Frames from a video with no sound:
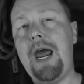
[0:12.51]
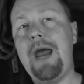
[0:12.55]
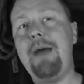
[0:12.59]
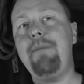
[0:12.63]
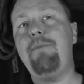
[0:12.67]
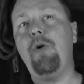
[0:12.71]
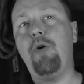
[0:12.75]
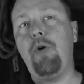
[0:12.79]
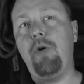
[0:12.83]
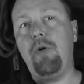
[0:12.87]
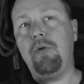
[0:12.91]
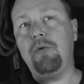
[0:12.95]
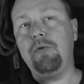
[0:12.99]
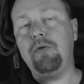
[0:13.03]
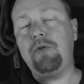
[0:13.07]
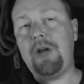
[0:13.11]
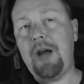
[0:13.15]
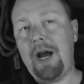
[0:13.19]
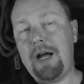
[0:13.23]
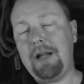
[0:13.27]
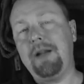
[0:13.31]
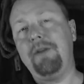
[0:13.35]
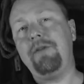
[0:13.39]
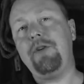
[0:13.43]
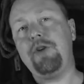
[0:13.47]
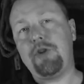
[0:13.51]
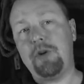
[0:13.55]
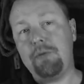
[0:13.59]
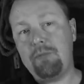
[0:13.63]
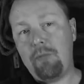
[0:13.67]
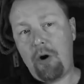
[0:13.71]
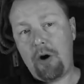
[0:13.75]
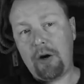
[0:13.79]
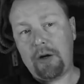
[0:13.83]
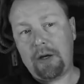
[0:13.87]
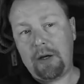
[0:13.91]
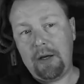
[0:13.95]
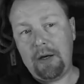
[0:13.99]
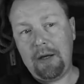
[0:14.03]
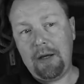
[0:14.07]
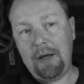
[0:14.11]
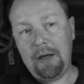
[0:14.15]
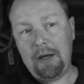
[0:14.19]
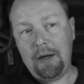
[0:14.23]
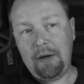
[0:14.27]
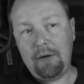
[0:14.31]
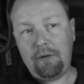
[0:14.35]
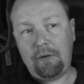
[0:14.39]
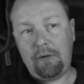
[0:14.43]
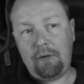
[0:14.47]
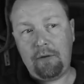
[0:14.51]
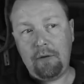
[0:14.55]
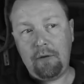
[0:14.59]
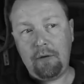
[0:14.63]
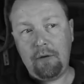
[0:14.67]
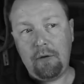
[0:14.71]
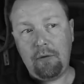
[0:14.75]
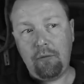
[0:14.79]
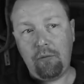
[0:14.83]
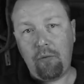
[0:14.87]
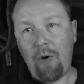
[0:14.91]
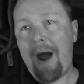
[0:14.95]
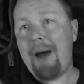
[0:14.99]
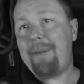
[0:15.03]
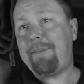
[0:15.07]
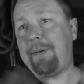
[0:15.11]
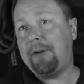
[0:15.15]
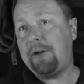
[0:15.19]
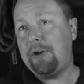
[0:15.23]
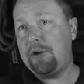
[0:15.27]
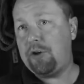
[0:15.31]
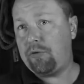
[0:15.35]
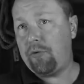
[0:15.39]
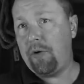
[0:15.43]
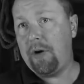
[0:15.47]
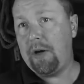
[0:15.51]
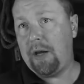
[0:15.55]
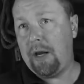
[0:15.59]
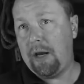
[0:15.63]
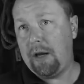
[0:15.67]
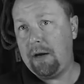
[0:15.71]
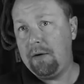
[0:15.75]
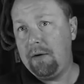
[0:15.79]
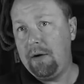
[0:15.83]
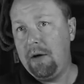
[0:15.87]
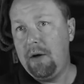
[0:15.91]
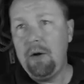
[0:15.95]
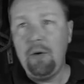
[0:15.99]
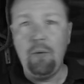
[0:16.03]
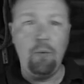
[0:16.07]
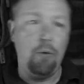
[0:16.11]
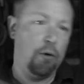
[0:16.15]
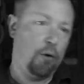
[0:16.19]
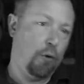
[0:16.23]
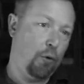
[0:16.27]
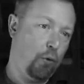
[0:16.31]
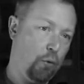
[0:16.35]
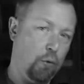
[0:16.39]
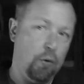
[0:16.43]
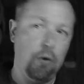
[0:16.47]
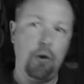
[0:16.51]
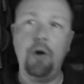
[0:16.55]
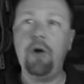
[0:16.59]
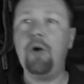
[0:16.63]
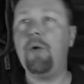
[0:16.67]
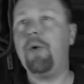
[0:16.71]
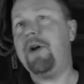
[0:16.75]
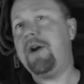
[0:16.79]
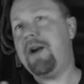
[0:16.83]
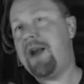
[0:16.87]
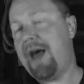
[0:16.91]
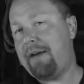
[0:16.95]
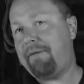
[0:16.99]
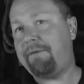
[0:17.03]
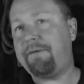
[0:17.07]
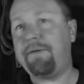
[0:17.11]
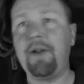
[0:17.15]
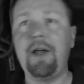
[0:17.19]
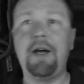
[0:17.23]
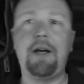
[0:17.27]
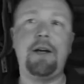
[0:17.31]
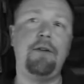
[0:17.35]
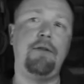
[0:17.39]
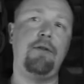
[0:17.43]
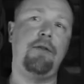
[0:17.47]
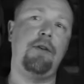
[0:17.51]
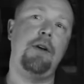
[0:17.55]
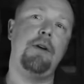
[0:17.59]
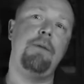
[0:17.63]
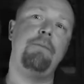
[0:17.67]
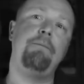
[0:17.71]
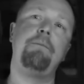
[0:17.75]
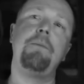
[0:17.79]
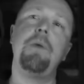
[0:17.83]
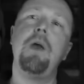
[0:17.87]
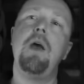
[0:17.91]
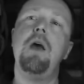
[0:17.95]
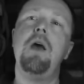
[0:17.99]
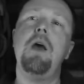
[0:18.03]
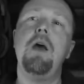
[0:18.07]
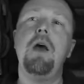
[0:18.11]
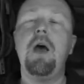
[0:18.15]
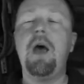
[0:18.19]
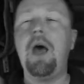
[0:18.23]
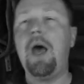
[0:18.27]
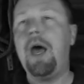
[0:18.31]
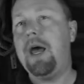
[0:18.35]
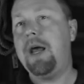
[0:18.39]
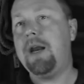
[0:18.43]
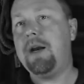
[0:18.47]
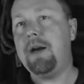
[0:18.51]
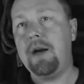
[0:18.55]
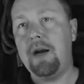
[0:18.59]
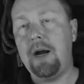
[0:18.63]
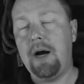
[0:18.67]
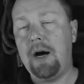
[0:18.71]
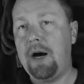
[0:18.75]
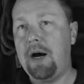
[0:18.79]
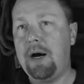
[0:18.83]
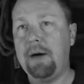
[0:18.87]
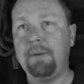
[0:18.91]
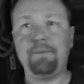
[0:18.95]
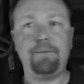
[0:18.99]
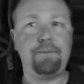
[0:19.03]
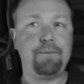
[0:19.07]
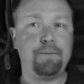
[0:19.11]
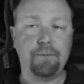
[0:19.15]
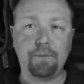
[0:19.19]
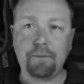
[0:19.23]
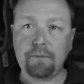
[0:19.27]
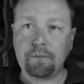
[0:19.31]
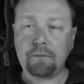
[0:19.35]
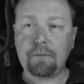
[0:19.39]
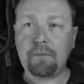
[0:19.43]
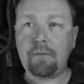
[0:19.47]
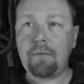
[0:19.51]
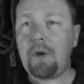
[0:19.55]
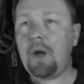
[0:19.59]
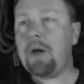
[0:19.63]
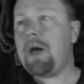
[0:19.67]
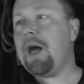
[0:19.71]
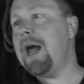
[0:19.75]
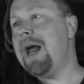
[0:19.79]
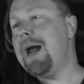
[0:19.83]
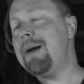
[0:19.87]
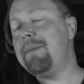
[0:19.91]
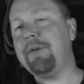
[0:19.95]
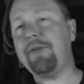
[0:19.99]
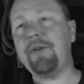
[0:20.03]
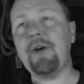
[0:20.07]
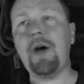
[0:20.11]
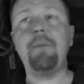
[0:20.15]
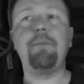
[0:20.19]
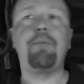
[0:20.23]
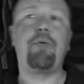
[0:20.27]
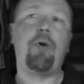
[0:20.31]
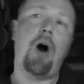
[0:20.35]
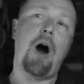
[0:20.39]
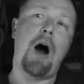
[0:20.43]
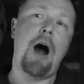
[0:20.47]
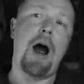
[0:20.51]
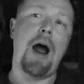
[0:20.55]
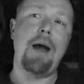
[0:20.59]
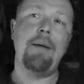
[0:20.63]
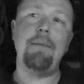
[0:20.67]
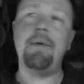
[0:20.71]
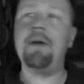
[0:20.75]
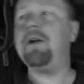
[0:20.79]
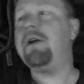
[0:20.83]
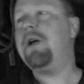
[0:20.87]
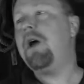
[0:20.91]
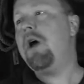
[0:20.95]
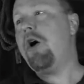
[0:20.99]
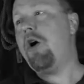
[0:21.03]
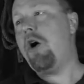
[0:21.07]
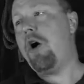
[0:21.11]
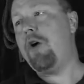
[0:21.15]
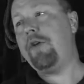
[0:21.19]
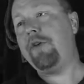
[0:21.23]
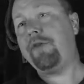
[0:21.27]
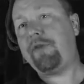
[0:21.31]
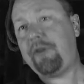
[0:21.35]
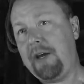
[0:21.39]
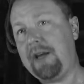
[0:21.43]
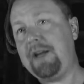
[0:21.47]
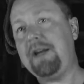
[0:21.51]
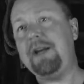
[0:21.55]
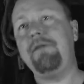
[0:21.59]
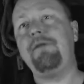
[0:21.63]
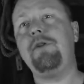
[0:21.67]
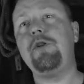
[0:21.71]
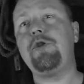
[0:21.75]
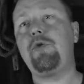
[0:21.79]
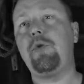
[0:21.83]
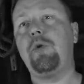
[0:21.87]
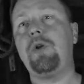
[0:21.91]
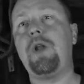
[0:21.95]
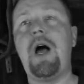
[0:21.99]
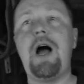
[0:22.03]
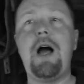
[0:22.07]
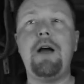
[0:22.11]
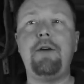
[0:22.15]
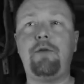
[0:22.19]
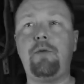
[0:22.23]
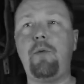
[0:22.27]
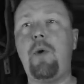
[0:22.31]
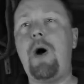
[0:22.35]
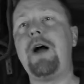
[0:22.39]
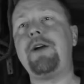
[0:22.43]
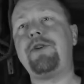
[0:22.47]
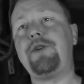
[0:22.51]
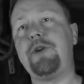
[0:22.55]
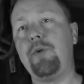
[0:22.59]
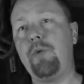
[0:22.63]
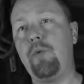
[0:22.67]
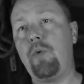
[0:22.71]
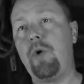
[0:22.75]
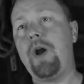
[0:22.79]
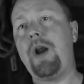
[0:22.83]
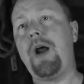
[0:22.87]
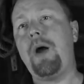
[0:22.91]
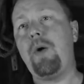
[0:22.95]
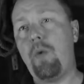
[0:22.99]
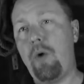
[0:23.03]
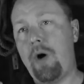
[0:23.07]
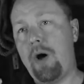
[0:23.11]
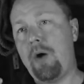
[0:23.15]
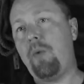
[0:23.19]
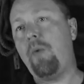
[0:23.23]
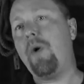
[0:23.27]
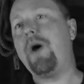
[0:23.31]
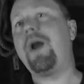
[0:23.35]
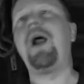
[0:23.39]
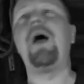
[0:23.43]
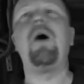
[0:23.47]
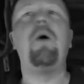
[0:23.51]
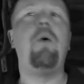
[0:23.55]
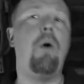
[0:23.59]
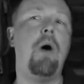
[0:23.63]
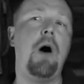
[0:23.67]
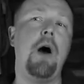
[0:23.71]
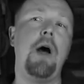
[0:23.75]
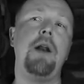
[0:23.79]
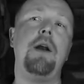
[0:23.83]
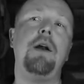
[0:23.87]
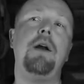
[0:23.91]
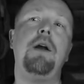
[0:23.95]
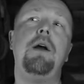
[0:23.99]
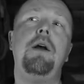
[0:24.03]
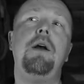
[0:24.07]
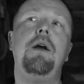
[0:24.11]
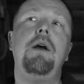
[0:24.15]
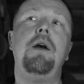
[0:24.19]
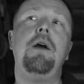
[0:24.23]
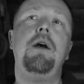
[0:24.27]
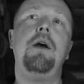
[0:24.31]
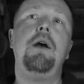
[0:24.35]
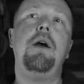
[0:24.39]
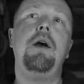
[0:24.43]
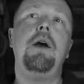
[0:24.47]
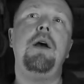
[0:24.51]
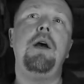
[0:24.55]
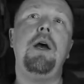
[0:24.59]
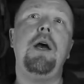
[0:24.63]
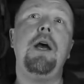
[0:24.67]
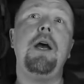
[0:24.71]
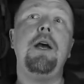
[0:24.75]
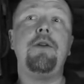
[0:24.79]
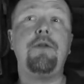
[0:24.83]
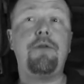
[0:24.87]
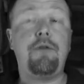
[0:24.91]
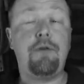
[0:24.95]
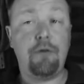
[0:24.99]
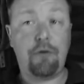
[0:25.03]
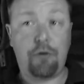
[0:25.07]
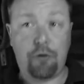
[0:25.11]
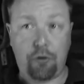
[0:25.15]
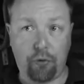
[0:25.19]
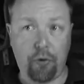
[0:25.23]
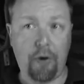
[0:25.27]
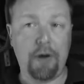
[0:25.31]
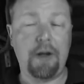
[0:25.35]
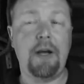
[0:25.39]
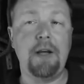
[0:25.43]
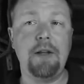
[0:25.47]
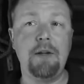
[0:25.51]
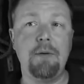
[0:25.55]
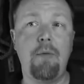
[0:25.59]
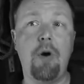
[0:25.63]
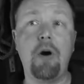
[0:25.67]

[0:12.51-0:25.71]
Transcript: cable television market is rapidly shrinking with Hulu and Netflix and Amazon Prime and all this individualized watch it when I want is shrinking the